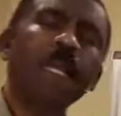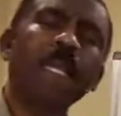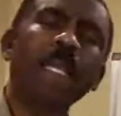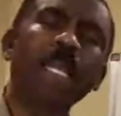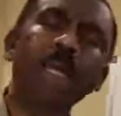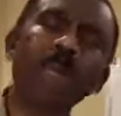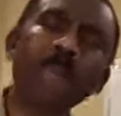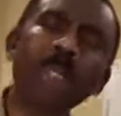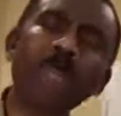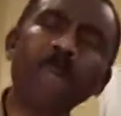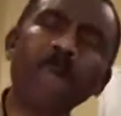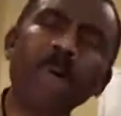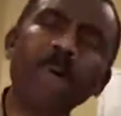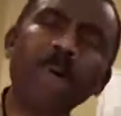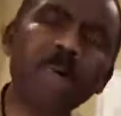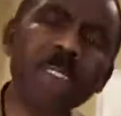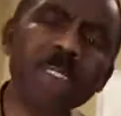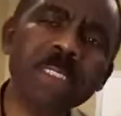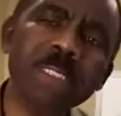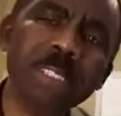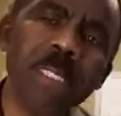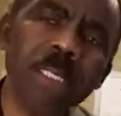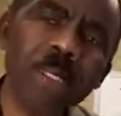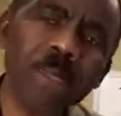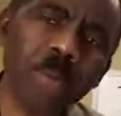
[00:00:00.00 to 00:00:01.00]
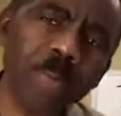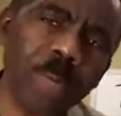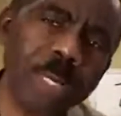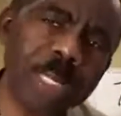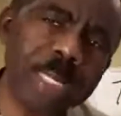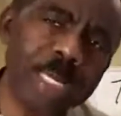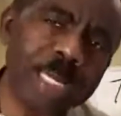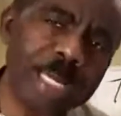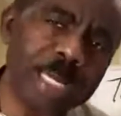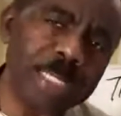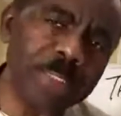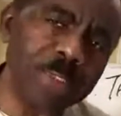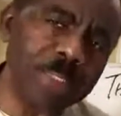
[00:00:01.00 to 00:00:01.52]
Let me pause
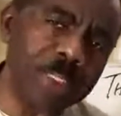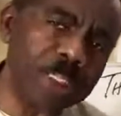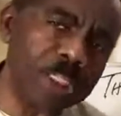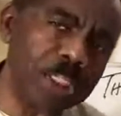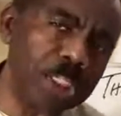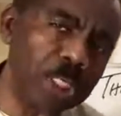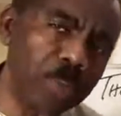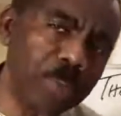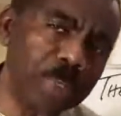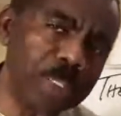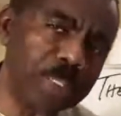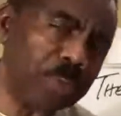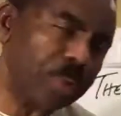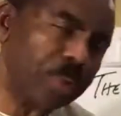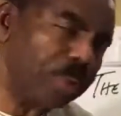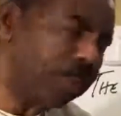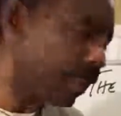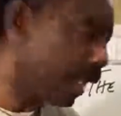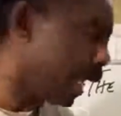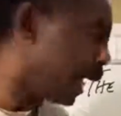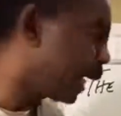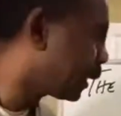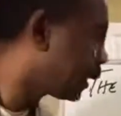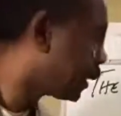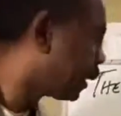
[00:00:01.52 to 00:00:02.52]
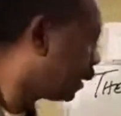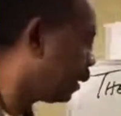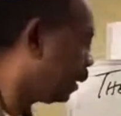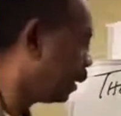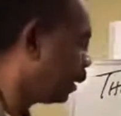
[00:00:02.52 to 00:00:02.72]
quickly and just share with you that